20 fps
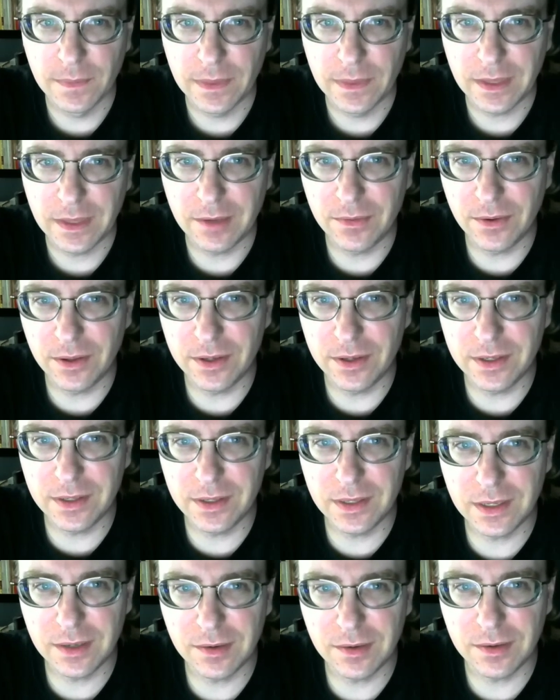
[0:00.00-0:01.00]
they fall into
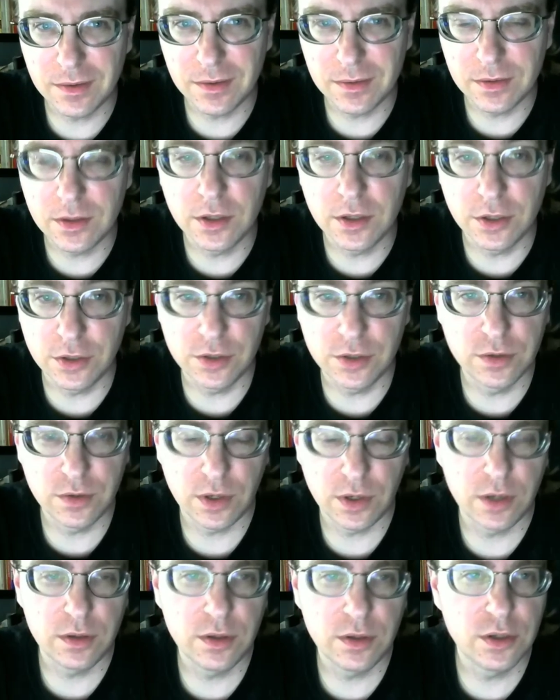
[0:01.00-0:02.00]
the the
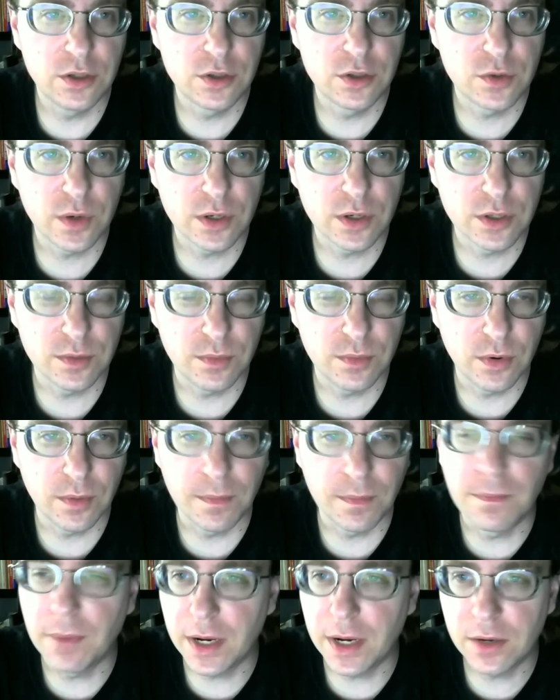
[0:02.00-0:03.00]
destru- the destruction
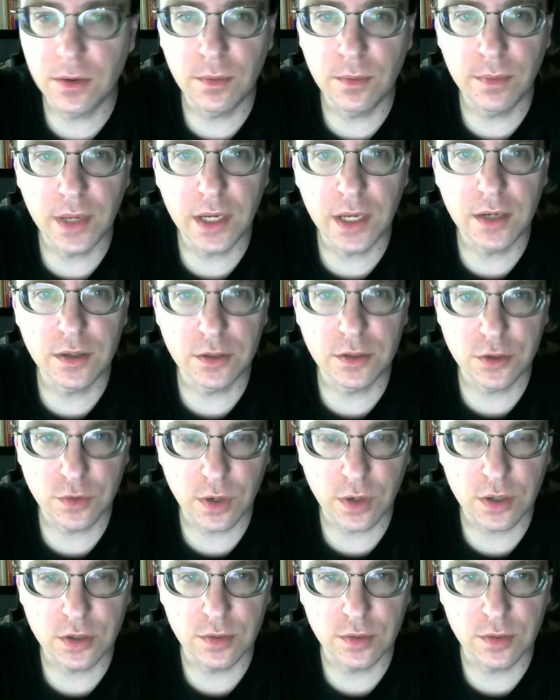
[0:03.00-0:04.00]
porn Michael Bay
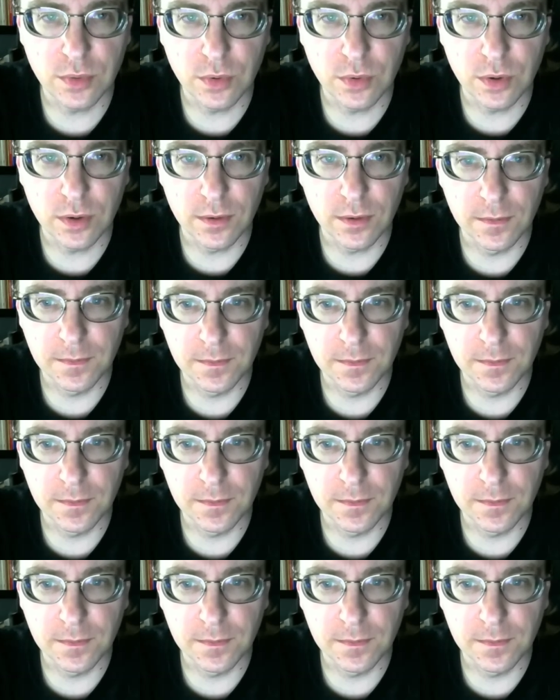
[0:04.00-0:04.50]
destruction porn